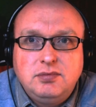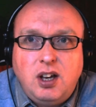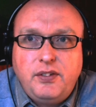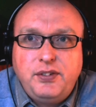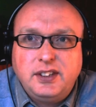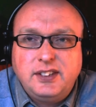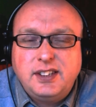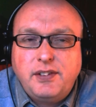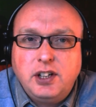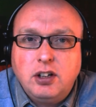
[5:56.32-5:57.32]
6:30,
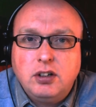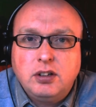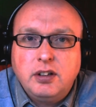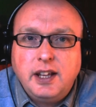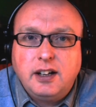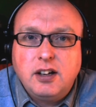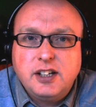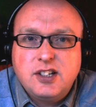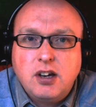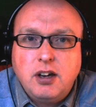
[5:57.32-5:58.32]
7 o'clock, that
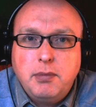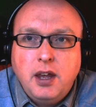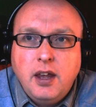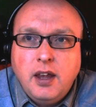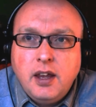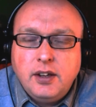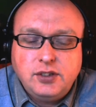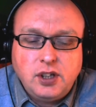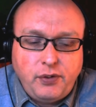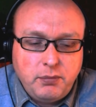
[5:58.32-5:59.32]
kind of time.
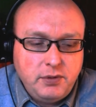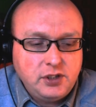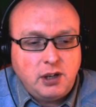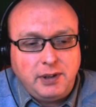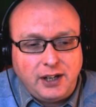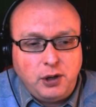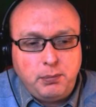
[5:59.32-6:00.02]
So from the time I get